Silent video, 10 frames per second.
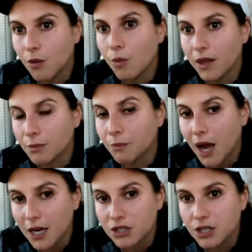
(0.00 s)
with
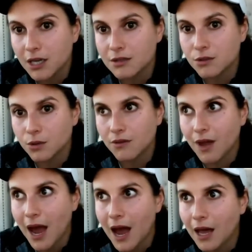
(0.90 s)
blockchain sort of
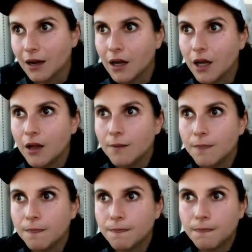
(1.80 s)
at
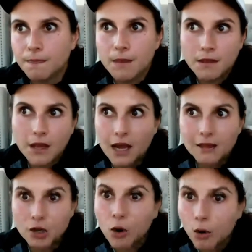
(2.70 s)

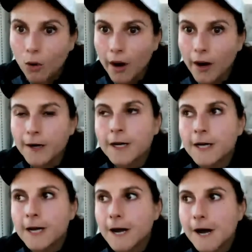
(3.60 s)
the core,
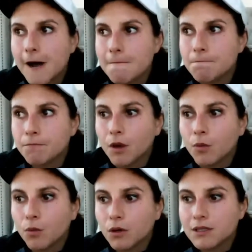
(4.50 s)

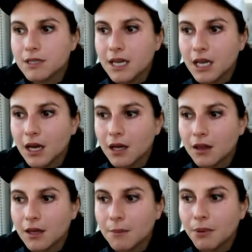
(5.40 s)
we're seeing
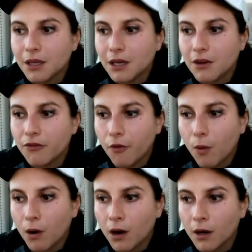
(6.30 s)
the ability
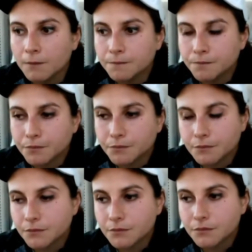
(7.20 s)
for
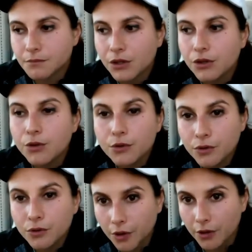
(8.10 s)

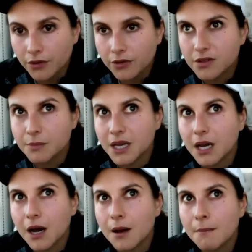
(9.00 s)
users to
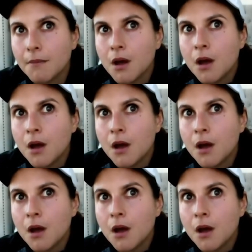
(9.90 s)
become